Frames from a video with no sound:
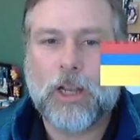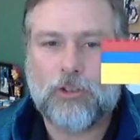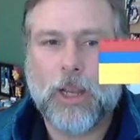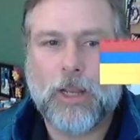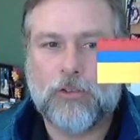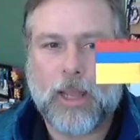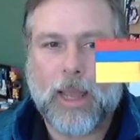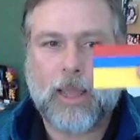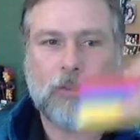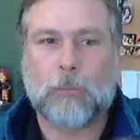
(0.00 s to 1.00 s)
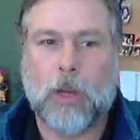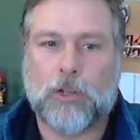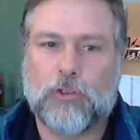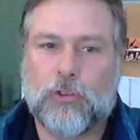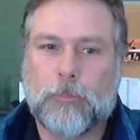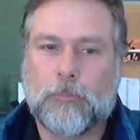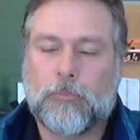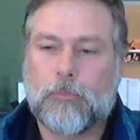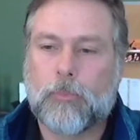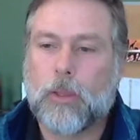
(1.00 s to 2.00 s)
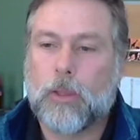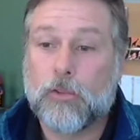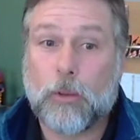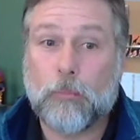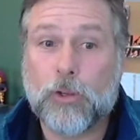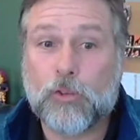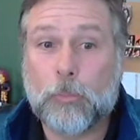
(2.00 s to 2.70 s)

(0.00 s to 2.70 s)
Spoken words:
not changed as much. Some